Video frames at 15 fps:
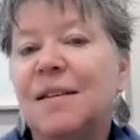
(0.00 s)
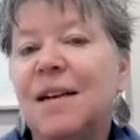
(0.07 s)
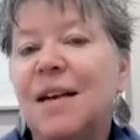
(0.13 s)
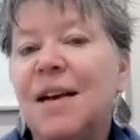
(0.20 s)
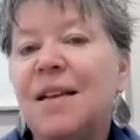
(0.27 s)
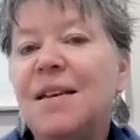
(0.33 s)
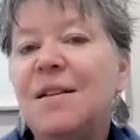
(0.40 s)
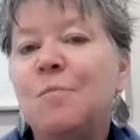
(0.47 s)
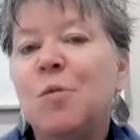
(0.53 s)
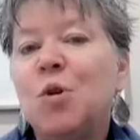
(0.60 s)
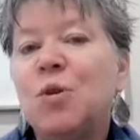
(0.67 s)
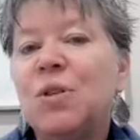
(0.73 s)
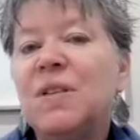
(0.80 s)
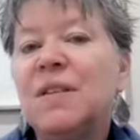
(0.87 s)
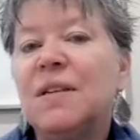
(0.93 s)
Any
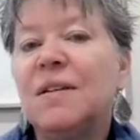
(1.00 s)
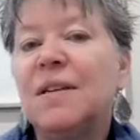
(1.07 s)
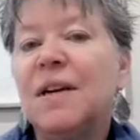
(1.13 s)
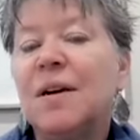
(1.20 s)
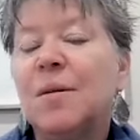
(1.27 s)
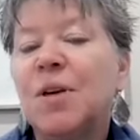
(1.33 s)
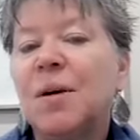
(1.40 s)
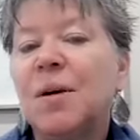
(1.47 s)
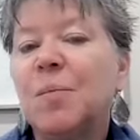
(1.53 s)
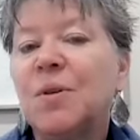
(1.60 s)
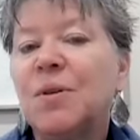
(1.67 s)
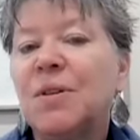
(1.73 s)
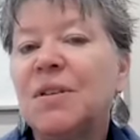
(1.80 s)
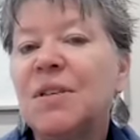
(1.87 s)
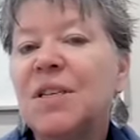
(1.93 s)
emotions that are coming up
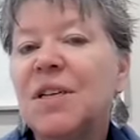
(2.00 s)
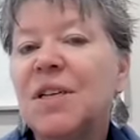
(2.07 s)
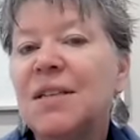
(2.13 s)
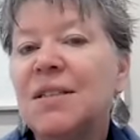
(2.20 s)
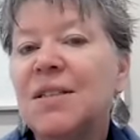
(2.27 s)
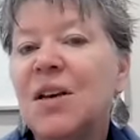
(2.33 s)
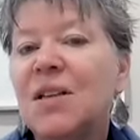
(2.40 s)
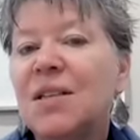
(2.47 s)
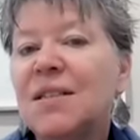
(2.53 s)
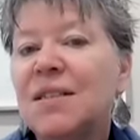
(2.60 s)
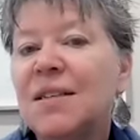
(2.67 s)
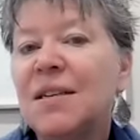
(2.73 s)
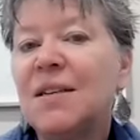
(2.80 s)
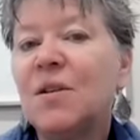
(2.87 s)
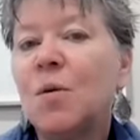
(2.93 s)
that are just not
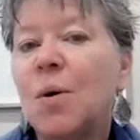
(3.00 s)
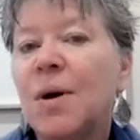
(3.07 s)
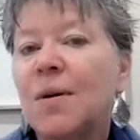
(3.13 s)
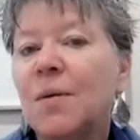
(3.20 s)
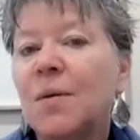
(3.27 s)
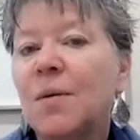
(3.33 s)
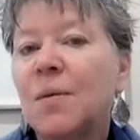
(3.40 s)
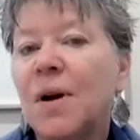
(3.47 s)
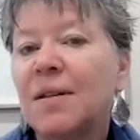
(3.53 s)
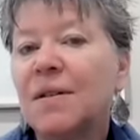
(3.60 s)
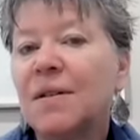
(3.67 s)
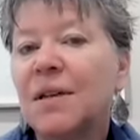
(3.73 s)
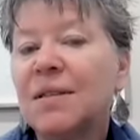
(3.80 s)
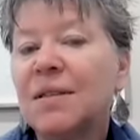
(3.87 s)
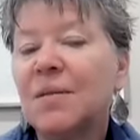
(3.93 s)
sitting quite
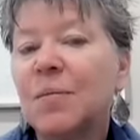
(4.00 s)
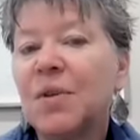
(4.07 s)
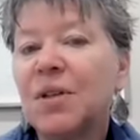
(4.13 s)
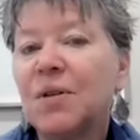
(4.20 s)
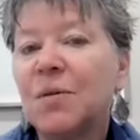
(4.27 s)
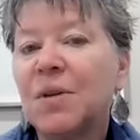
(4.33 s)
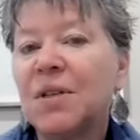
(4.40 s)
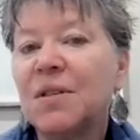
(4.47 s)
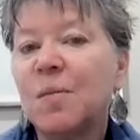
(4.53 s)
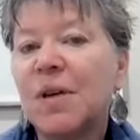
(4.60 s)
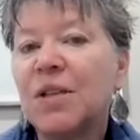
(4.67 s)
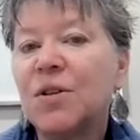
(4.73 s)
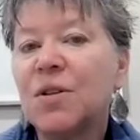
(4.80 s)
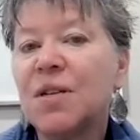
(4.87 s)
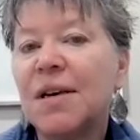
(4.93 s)
right, they're not something you want to
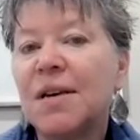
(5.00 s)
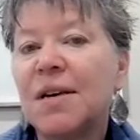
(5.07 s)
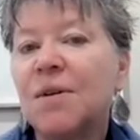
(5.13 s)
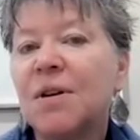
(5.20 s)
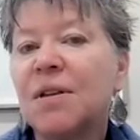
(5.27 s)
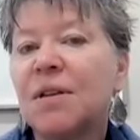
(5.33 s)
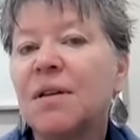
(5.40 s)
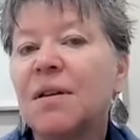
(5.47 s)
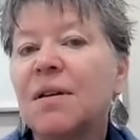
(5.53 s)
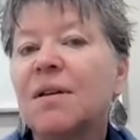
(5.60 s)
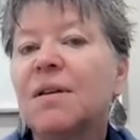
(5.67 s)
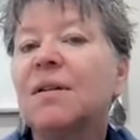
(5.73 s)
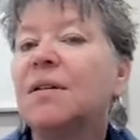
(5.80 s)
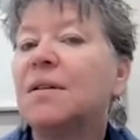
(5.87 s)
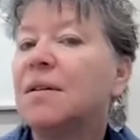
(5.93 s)
spend your day with,
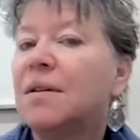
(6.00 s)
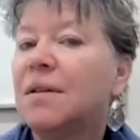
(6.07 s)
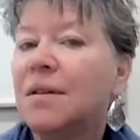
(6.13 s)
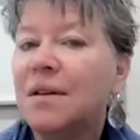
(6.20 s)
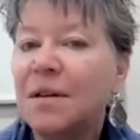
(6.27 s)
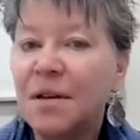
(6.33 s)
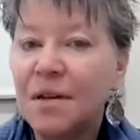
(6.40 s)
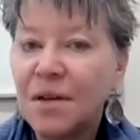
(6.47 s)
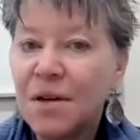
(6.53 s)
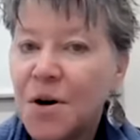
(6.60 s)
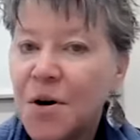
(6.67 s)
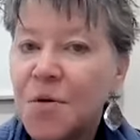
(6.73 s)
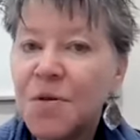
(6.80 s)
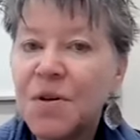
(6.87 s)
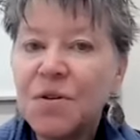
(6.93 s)

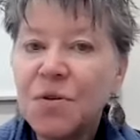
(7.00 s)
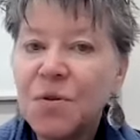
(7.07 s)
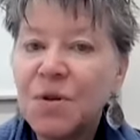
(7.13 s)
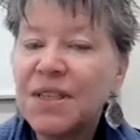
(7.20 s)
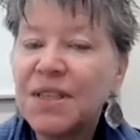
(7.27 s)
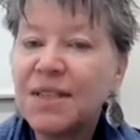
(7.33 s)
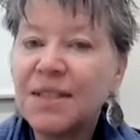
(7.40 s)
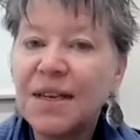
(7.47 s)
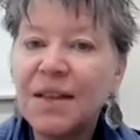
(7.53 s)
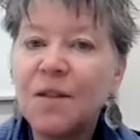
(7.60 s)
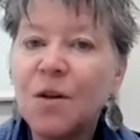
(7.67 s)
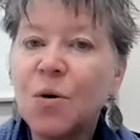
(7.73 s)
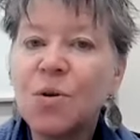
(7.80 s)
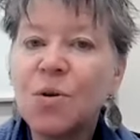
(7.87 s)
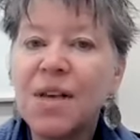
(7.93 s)
know that you can send
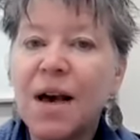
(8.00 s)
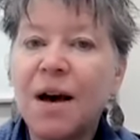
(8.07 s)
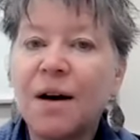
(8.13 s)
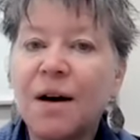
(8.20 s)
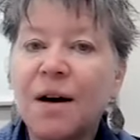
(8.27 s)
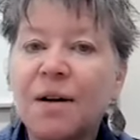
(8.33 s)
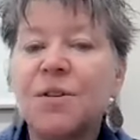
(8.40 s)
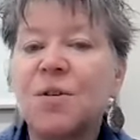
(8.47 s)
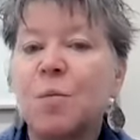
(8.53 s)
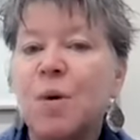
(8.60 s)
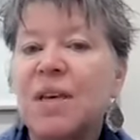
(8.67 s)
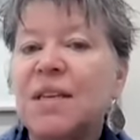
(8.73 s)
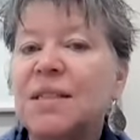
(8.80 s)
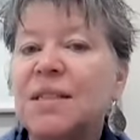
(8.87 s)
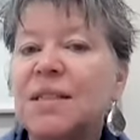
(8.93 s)
those out of your
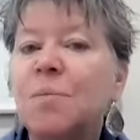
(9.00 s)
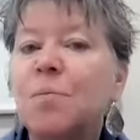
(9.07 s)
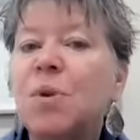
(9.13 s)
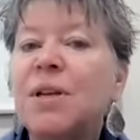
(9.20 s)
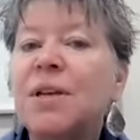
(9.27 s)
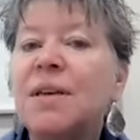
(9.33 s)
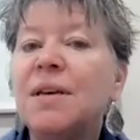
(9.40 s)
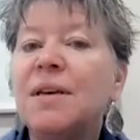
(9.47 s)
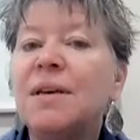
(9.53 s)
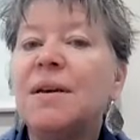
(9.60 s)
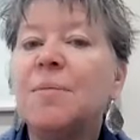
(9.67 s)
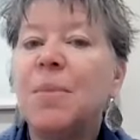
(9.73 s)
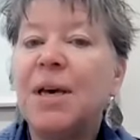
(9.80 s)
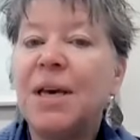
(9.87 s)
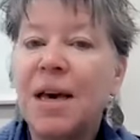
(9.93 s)
space simply
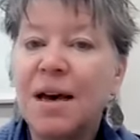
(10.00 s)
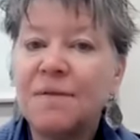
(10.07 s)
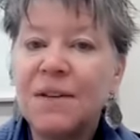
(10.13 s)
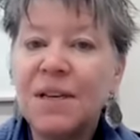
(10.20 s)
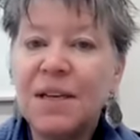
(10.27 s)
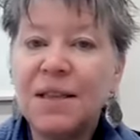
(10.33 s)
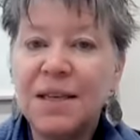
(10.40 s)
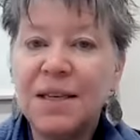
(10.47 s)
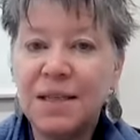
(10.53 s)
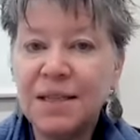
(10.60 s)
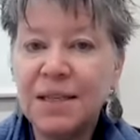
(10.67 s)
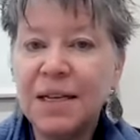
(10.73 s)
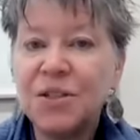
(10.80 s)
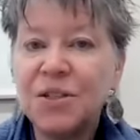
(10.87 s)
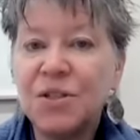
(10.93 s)
by having the
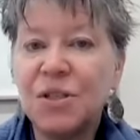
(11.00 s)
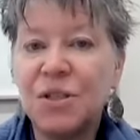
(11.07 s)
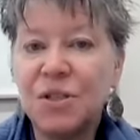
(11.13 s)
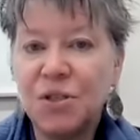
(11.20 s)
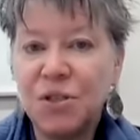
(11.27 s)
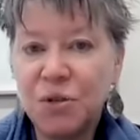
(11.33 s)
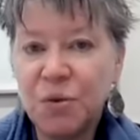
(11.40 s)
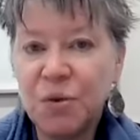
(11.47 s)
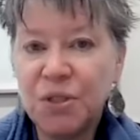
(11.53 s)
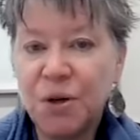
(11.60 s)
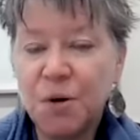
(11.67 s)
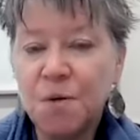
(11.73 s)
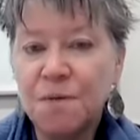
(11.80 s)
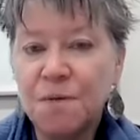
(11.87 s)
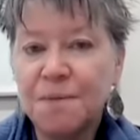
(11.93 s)
intention to do
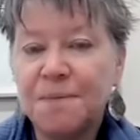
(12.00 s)
so.